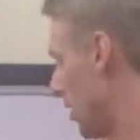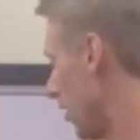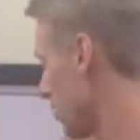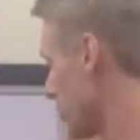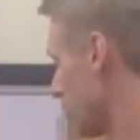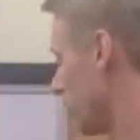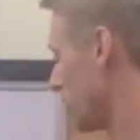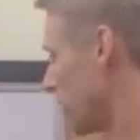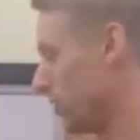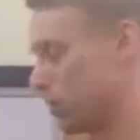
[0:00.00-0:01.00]
Also,
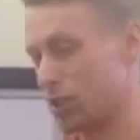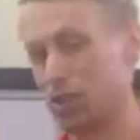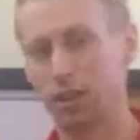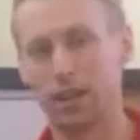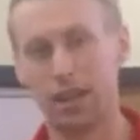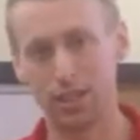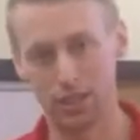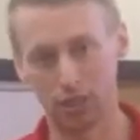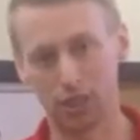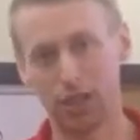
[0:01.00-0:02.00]
shelter is
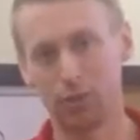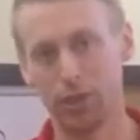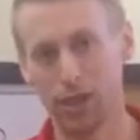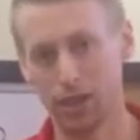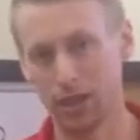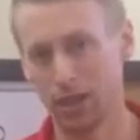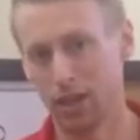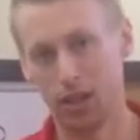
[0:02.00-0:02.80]
something that we need.